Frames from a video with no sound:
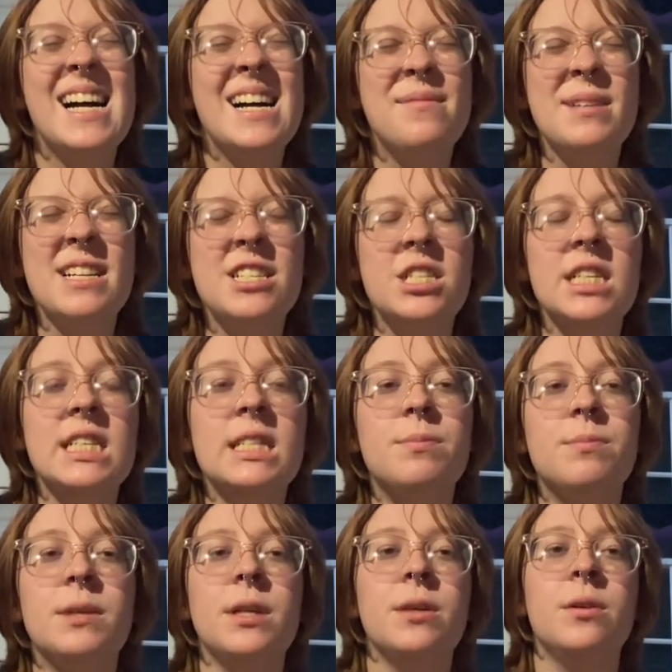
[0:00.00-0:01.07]
I bet she's
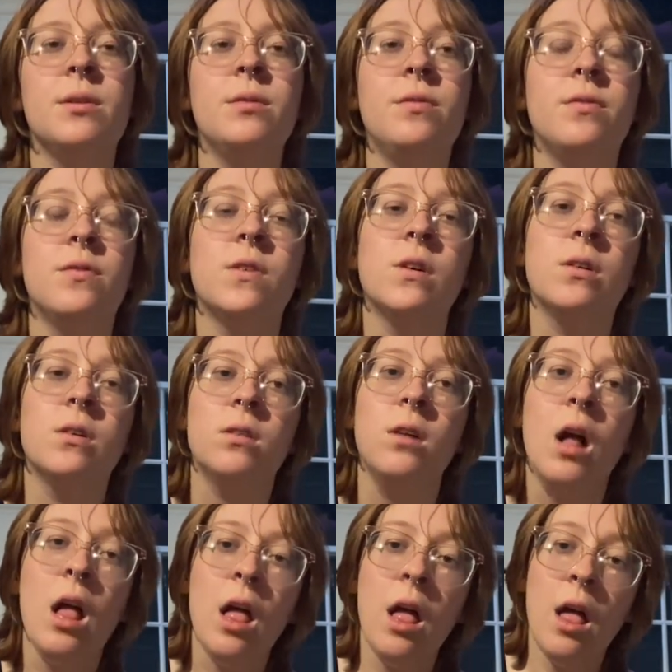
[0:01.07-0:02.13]
beautiful,
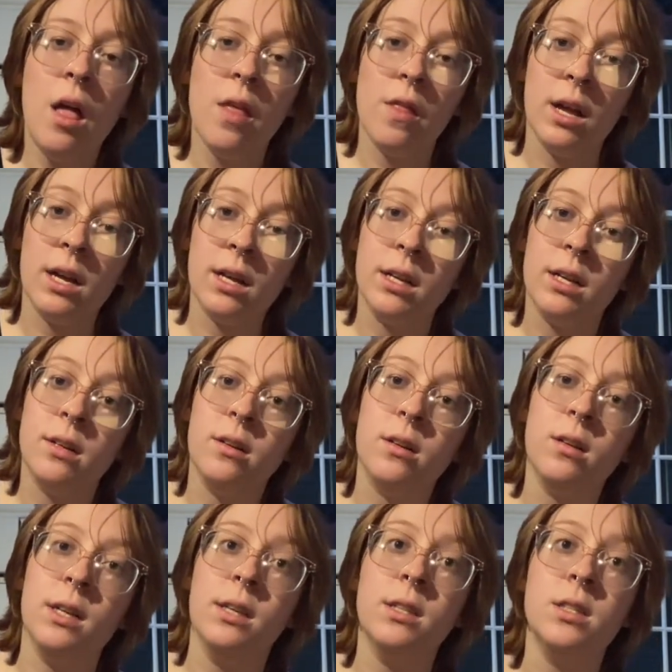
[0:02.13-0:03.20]
that
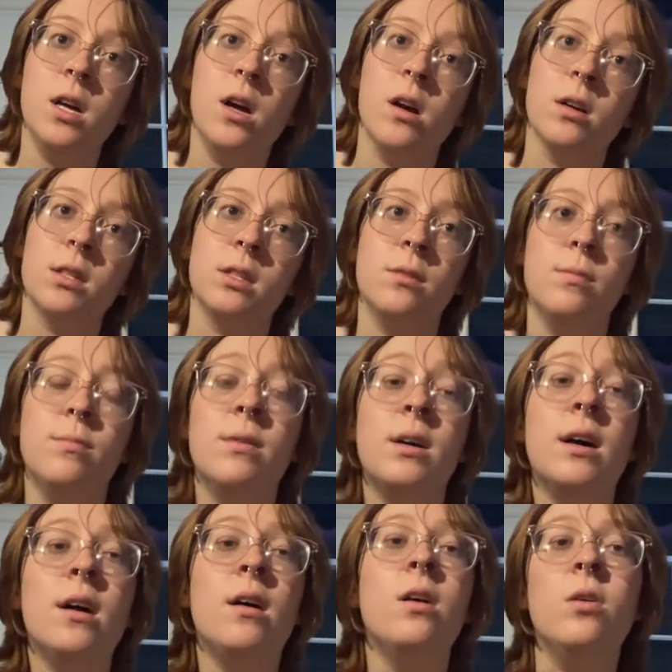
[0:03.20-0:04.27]
girl he talks
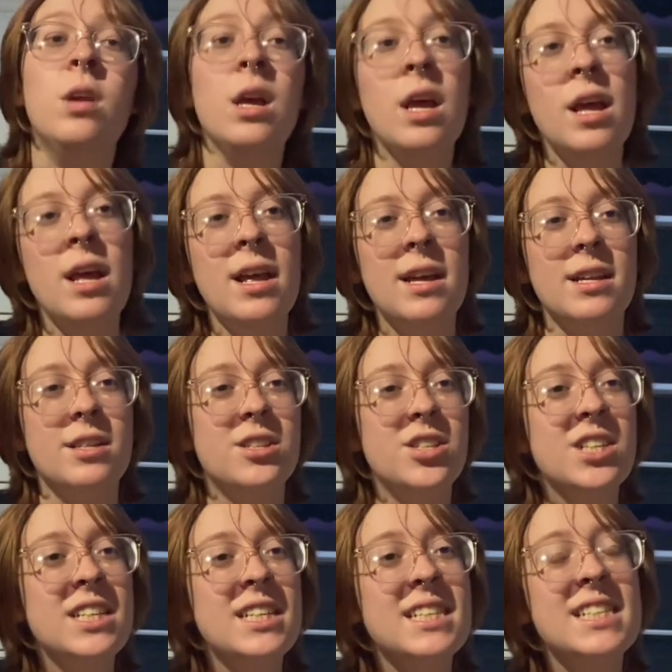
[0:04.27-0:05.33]
about, and
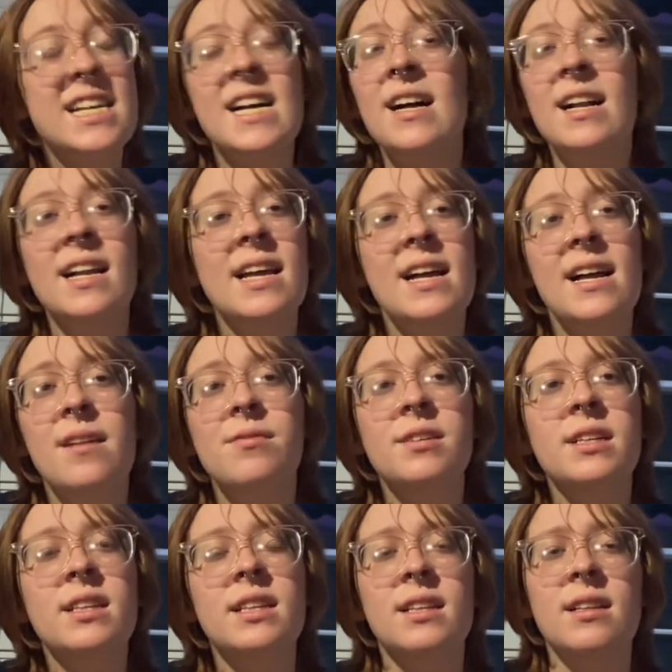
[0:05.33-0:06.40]
she's got
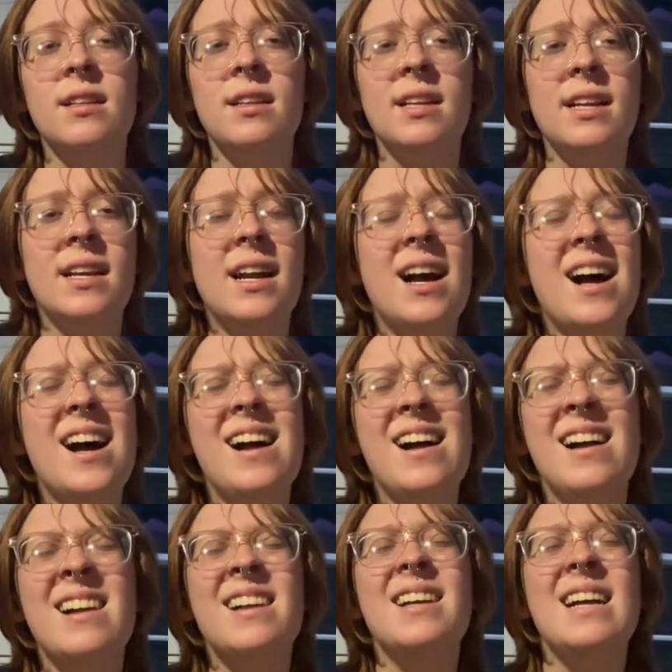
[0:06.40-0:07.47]
everything that
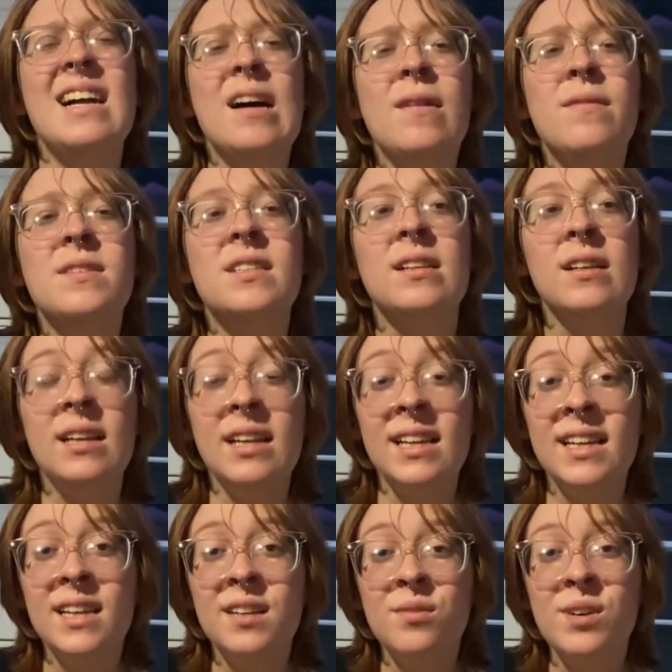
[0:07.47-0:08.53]
I have to
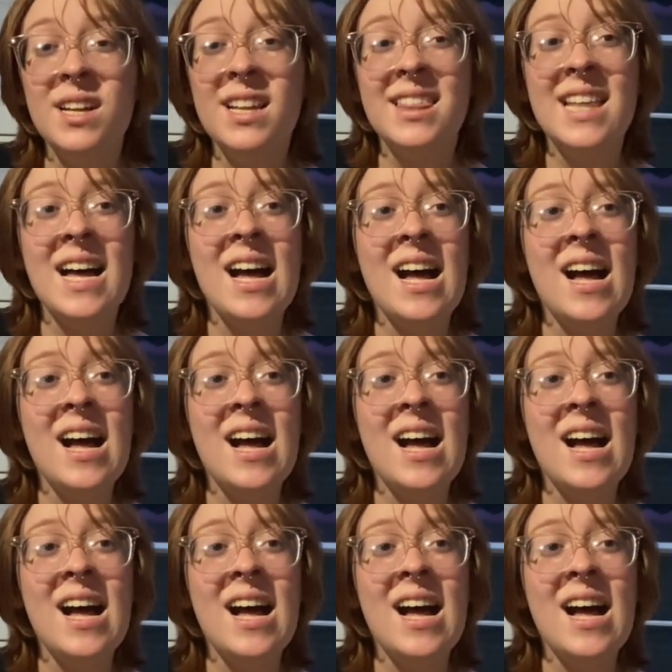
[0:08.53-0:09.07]
live without.